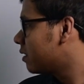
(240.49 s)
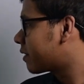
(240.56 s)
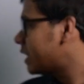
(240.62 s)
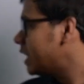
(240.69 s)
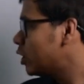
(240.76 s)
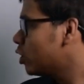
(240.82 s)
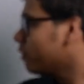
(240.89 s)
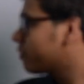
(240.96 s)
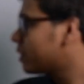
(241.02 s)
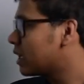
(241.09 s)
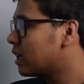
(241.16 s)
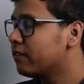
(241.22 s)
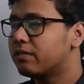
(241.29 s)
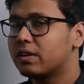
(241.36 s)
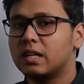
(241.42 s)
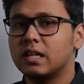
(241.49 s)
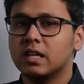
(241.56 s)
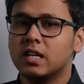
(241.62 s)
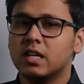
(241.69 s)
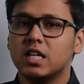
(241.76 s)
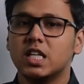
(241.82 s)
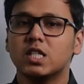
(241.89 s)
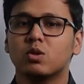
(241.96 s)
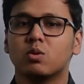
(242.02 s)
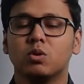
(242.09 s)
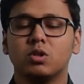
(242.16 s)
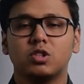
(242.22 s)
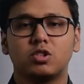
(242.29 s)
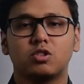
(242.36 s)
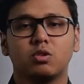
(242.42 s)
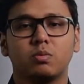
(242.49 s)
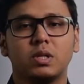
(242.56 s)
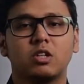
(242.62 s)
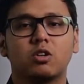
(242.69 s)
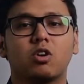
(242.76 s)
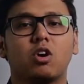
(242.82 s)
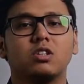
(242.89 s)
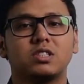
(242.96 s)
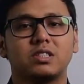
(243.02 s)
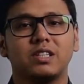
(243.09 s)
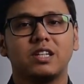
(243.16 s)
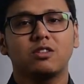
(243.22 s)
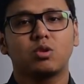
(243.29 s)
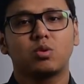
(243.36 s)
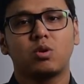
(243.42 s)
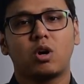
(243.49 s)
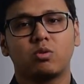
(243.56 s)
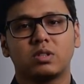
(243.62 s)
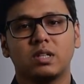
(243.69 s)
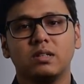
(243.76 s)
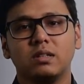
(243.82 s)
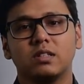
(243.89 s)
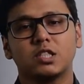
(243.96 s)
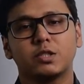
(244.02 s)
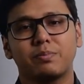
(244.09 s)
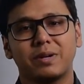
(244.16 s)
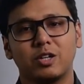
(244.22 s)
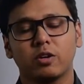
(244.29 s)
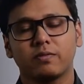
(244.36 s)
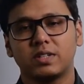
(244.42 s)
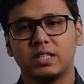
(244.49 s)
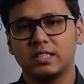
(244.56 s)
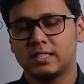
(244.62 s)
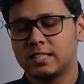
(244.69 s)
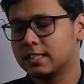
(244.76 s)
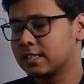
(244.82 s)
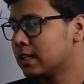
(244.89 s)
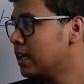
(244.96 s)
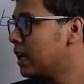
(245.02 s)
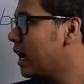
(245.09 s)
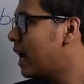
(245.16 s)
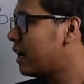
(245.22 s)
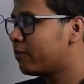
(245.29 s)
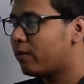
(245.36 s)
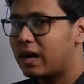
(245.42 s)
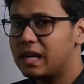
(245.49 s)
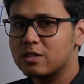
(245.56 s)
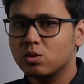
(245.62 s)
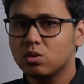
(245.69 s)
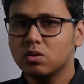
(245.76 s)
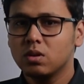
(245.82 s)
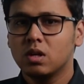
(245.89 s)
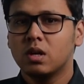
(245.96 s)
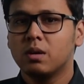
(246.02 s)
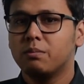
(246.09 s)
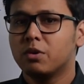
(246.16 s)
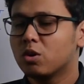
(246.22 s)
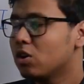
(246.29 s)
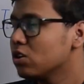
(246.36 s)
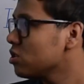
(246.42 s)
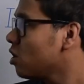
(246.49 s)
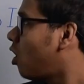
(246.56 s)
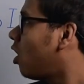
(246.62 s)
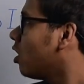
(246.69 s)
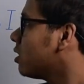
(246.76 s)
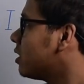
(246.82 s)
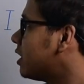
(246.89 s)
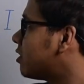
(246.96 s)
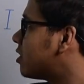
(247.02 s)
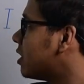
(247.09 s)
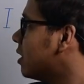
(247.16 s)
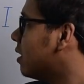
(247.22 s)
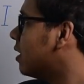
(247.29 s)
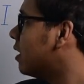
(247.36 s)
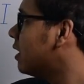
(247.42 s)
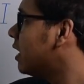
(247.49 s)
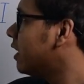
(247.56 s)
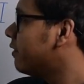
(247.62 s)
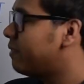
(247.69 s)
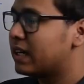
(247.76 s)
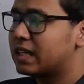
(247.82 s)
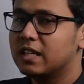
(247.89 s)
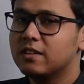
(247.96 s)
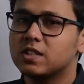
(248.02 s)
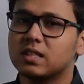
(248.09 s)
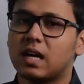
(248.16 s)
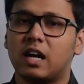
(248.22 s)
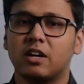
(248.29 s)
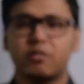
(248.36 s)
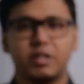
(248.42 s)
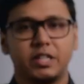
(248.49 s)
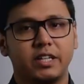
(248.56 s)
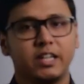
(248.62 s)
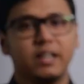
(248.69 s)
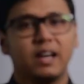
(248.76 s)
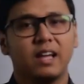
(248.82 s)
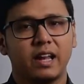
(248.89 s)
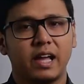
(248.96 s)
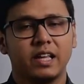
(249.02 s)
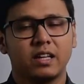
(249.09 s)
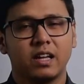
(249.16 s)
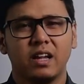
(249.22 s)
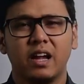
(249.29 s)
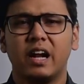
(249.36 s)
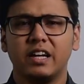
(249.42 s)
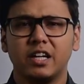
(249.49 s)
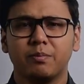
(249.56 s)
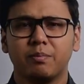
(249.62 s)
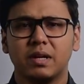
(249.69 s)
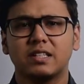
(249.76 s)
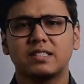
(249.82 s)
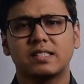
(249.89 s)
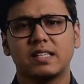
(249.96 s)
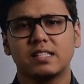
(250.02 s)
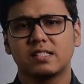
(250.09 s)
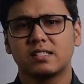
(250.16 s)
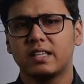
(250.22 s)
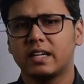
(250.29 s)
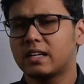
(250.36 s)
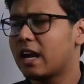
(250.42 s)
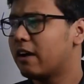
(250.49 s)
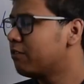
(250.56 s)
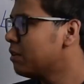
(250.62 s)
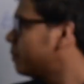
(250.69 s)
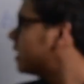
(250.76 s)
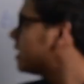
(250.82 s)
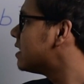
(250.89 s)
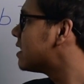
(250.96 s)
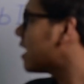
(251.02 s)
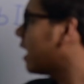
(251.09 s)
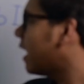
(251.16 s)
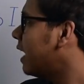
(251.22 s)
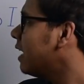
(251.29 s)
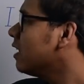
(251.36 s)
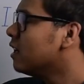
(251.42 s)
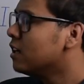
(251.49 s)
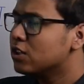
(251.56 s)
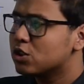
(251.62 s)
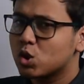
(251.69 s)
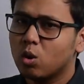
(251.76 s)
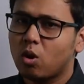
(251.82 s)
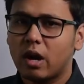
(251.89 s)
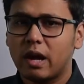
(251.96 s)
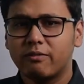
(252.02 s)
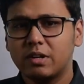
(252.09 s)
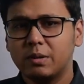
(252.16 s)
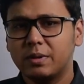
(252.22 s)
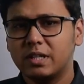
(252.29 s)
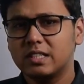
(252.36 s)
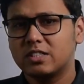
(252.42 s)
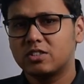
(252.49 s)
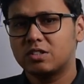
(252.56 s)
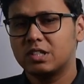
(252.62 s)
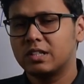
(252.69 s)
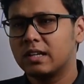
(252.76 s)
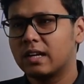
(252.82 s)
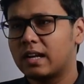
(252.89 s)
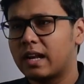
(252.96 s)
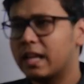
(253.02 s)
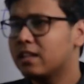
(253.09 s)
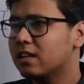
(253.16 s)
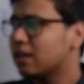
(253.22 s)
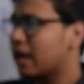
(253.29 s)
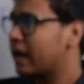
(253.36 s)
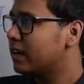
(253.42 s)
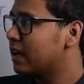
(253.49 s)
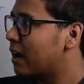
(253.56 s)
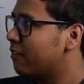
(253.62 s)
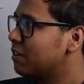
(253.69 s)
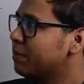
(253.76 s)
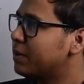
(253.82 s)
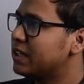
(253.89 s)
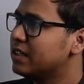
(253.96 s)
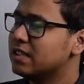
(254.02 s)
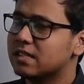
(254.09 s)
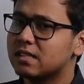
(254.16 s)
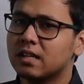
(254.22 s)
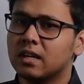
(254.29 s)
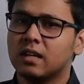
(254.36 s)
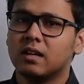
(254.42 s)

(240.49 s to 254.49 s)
rate of recovery is going to be constant throughout the spread of the disease. And why so? Because all the infectives are treated alike, and it makes sense that everybody is alike. So everybody is treating alike and everybody is